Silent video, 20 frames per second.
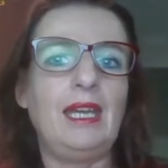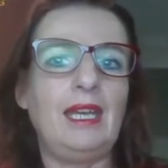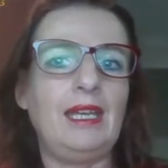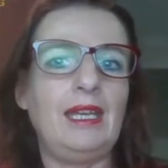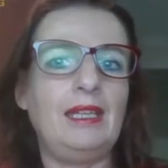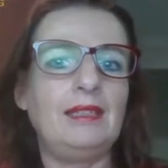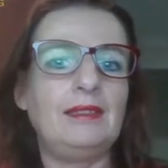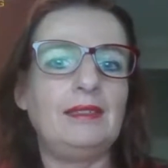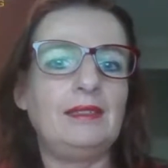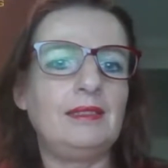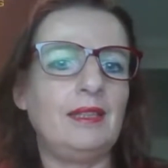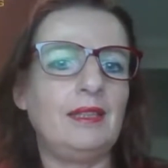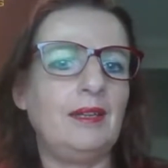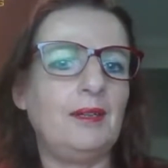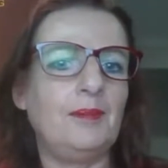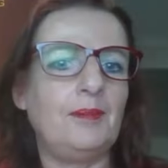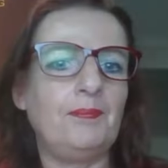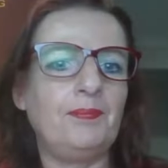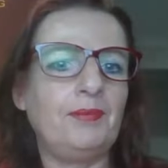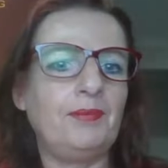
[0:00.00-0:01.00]
And
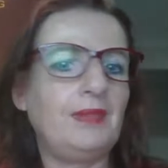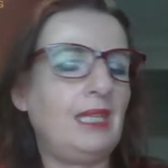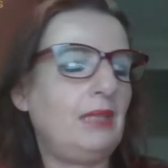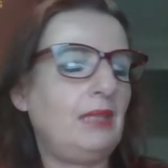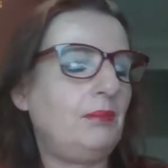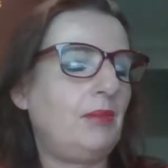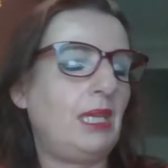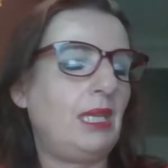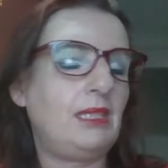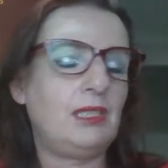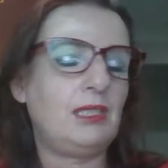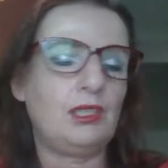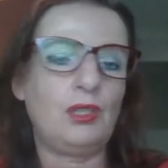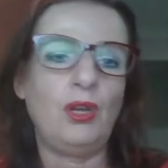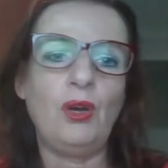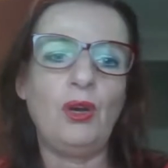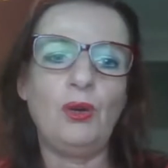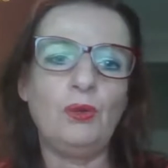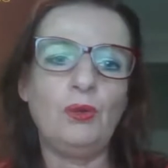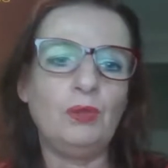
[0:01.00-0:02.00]
that makes
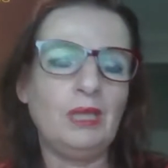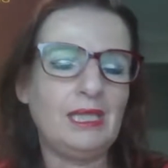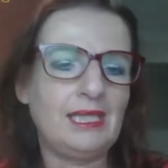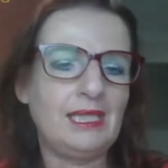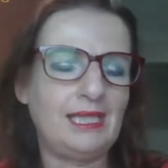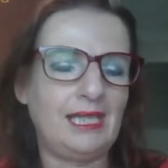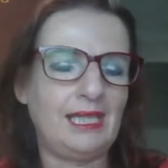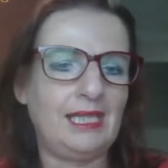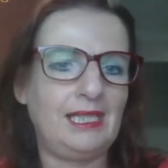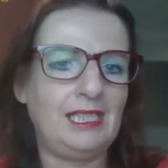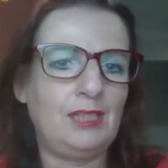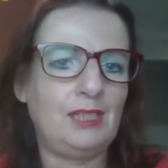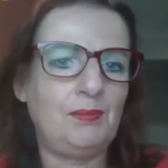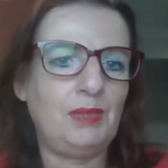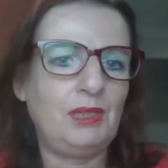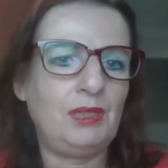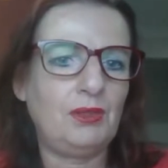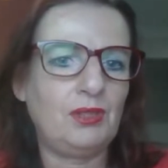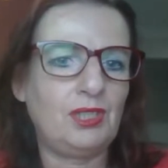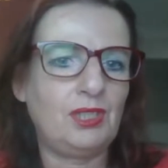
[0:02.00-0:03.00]
total sense,
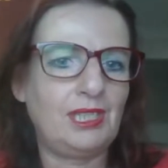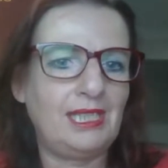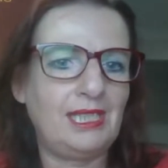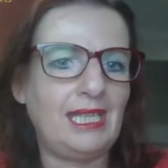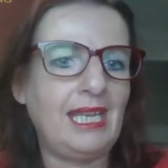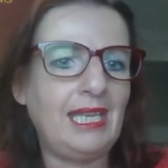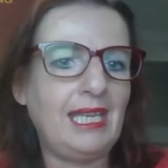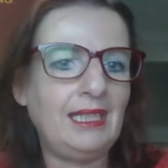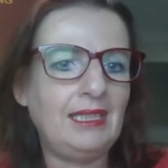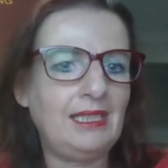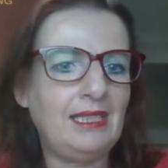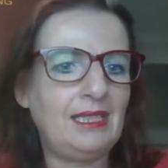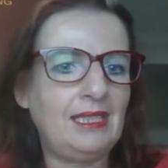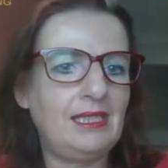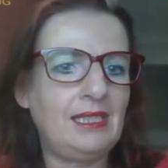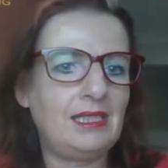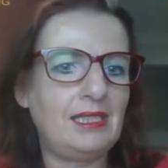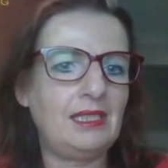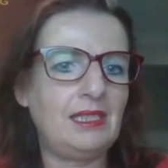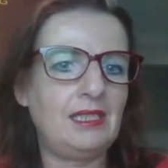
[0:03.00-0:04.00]
because
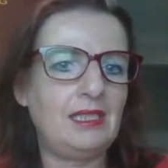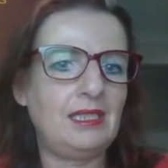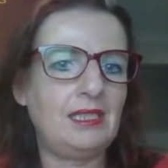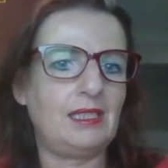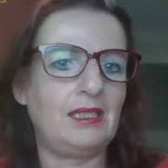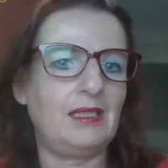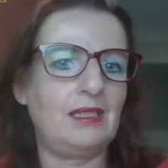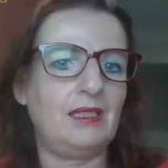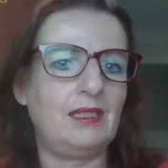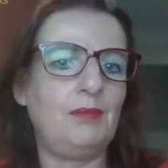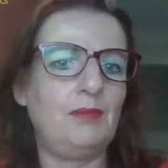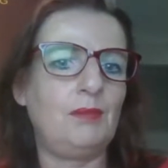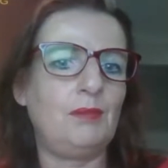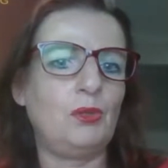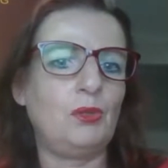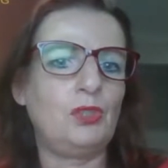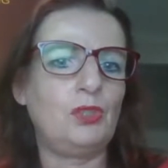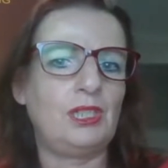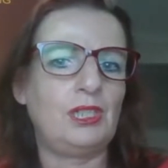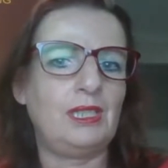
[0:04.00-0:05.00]
sadness is the
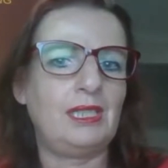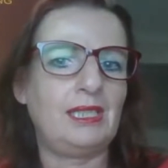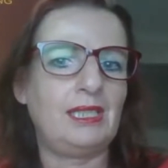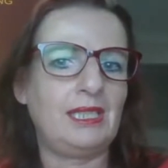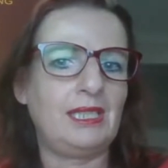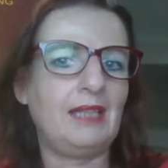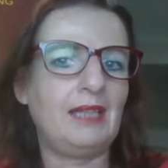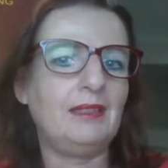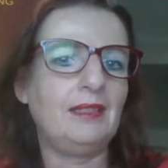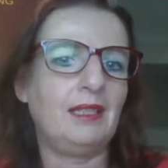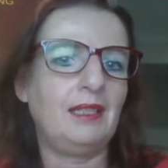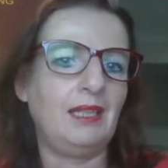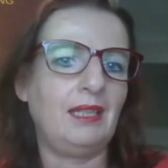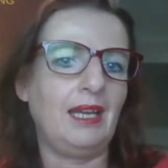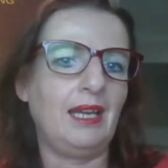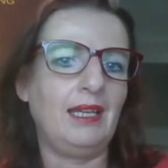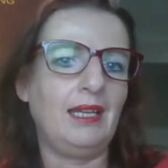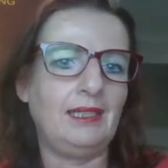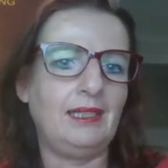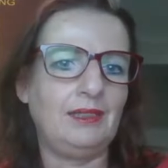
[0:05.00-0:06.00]
emotion that's
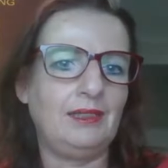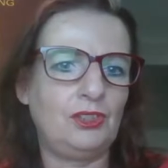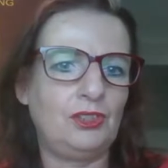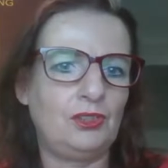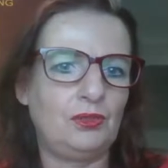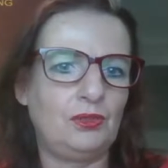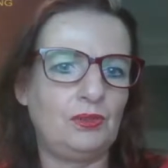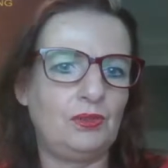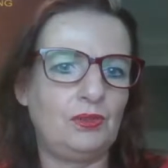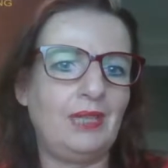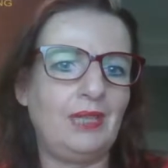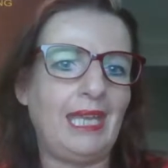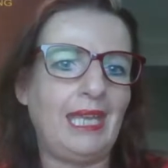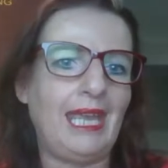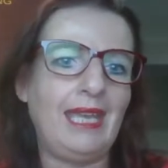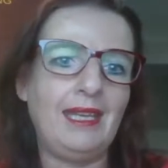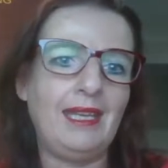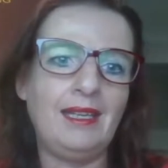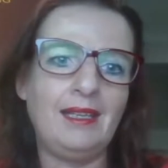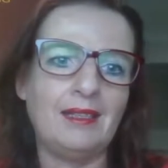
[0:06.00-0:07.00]
underlying to
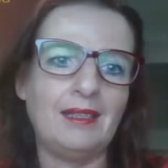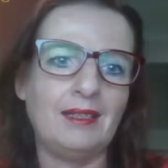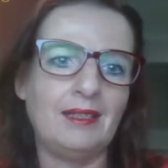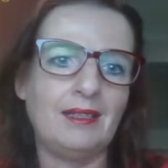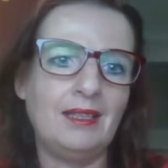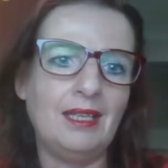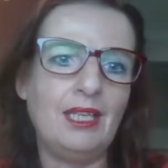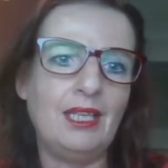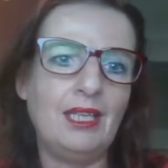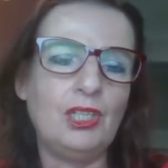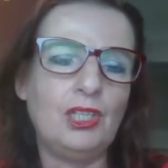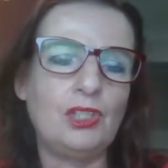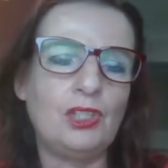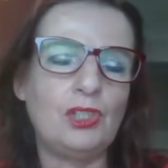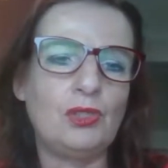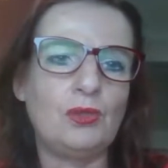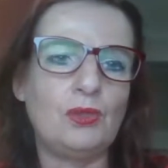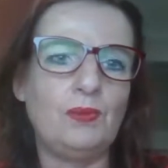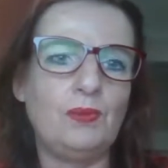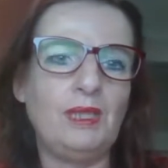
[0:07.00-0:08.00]
the anger.
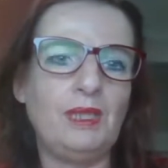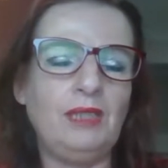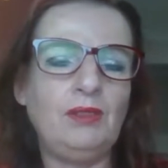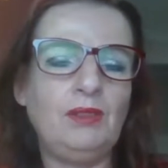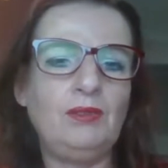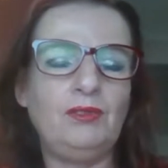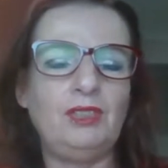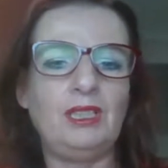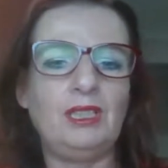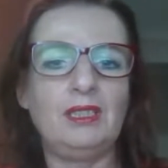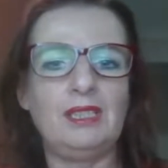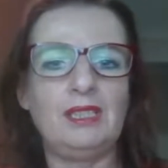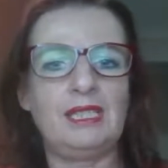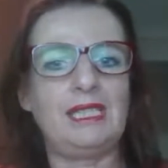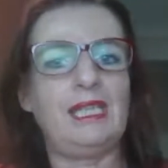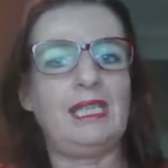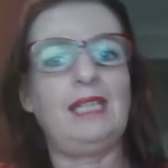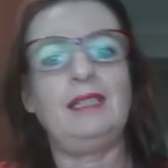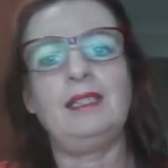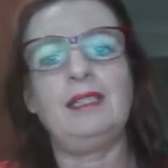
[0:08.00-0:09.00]
So when you feel
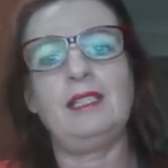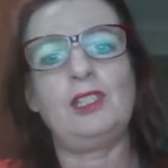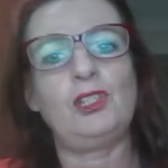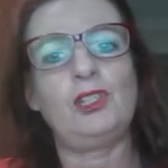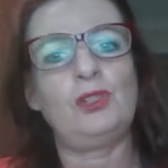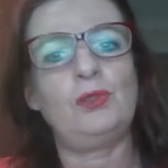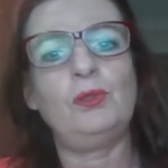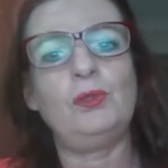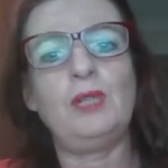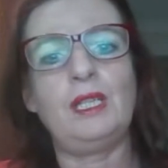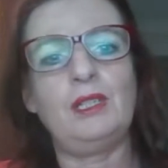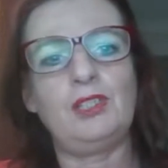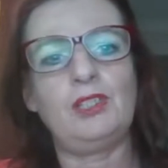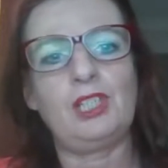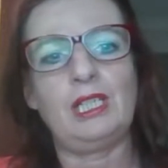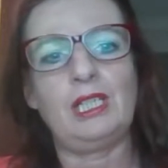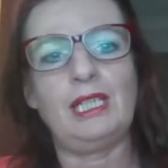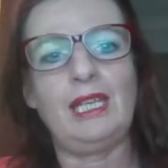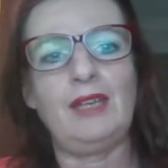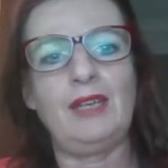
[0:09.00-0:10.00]
sadness, you
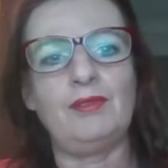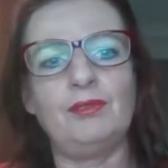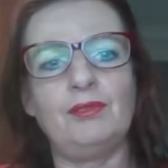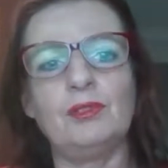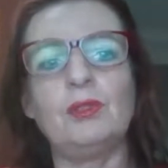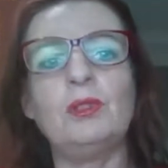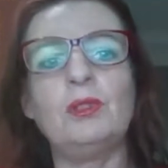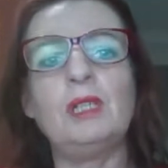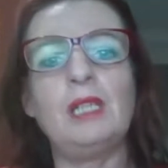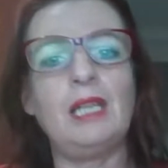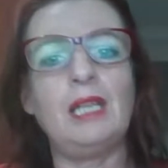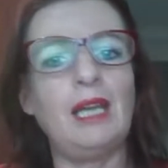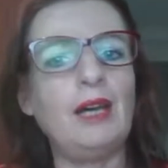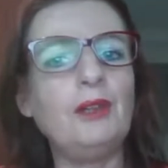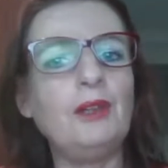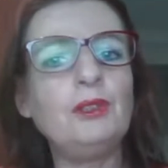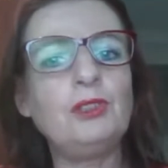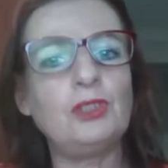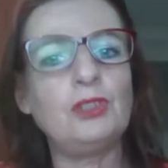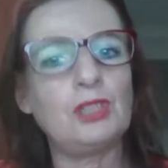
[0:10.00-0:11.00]
actually have not
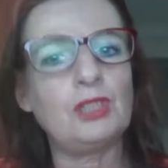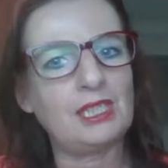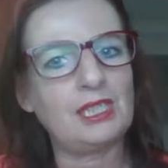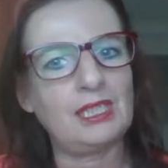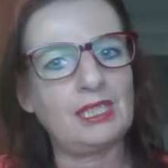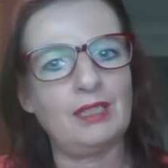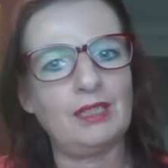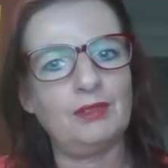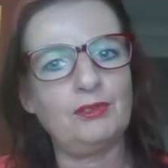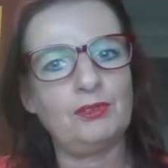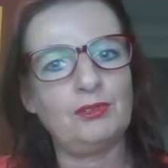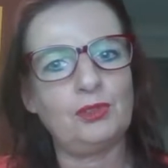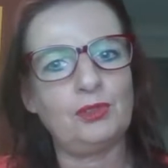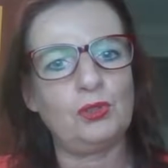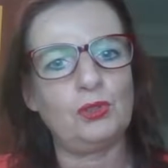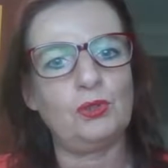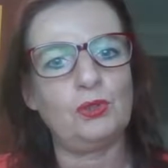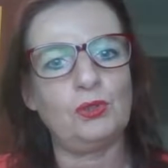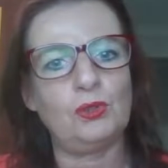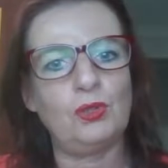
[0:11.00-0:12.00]
allowed yourself
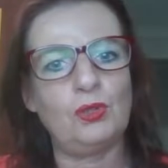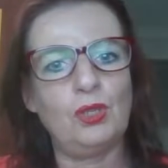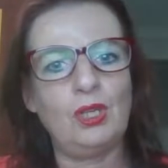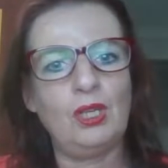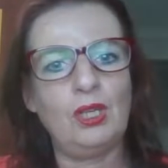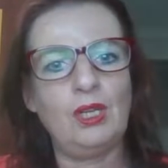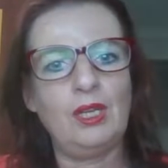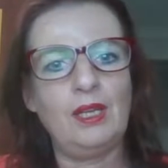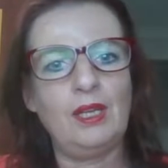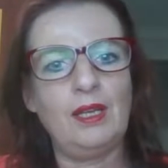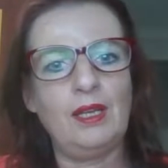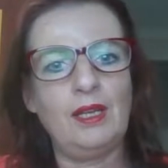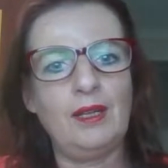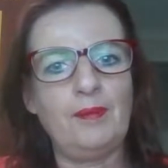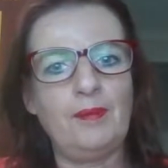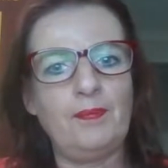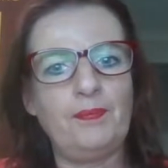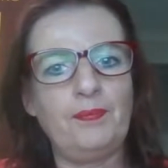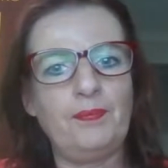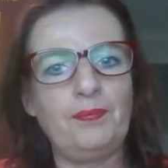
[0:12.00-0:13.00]
to
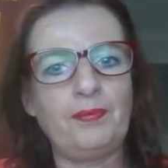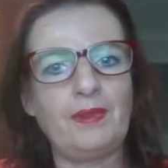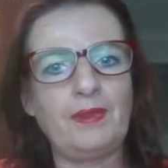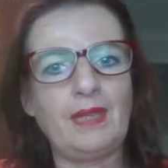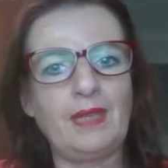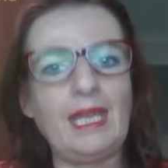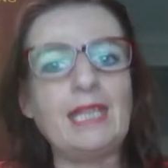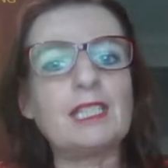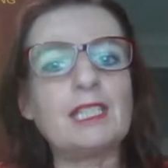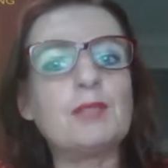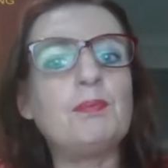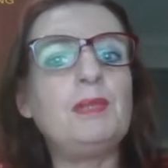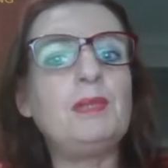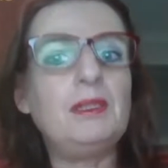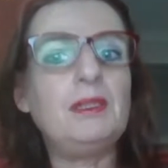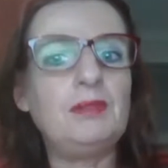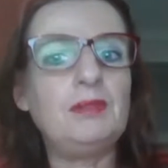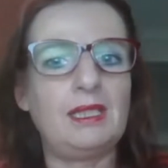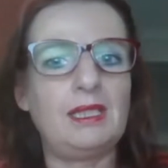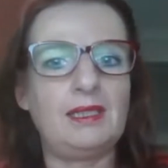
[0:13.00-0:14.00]

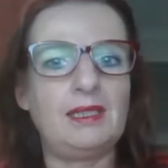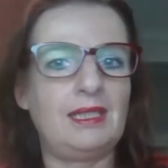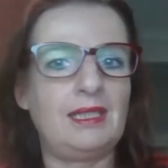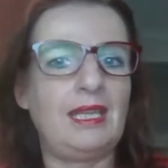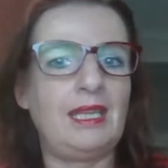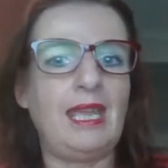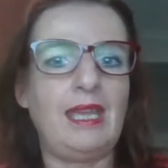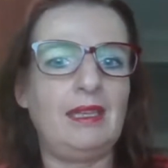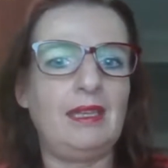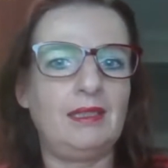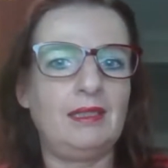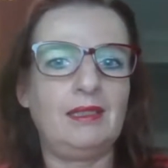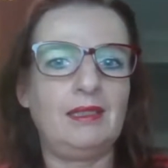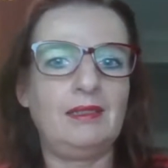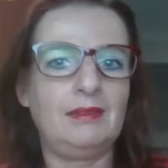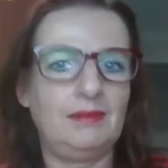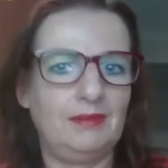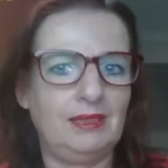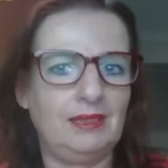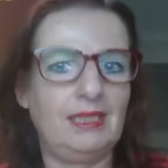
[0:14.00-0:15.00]
experience the
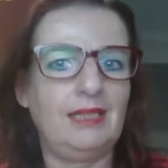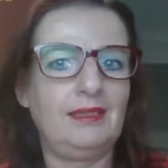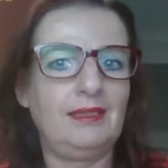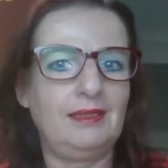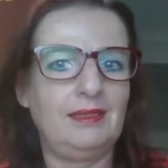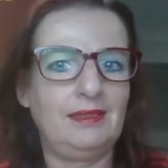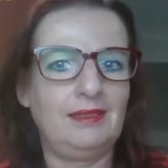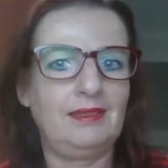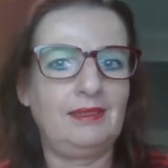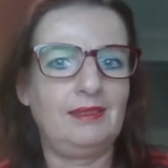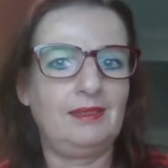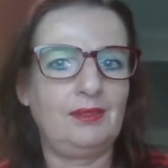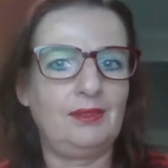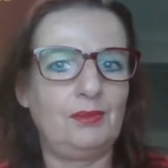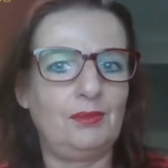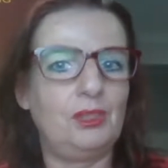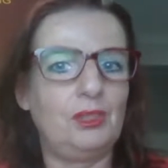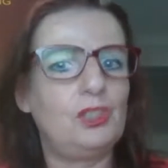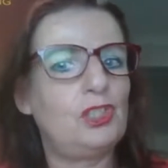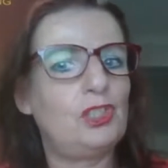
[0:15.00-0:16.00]
anger yet,
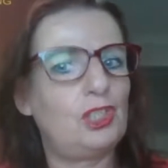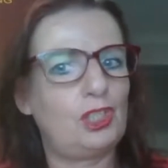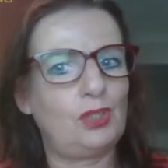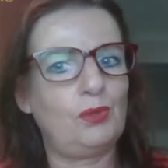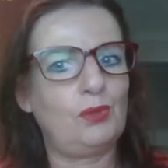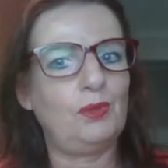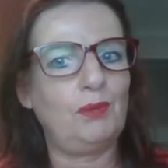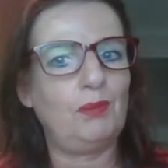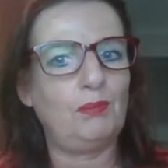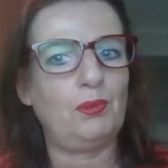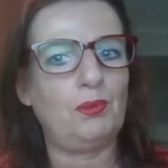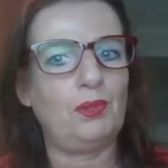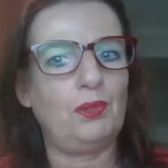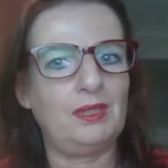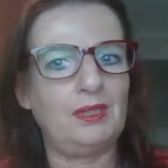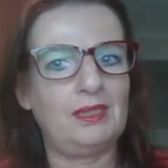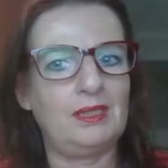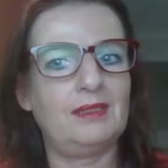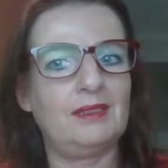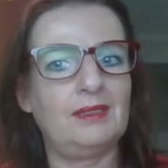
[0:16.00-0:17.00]
which is so
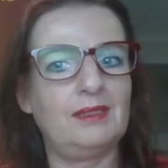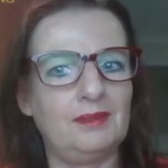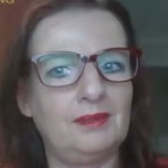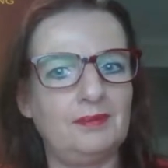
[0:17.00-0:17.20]
important.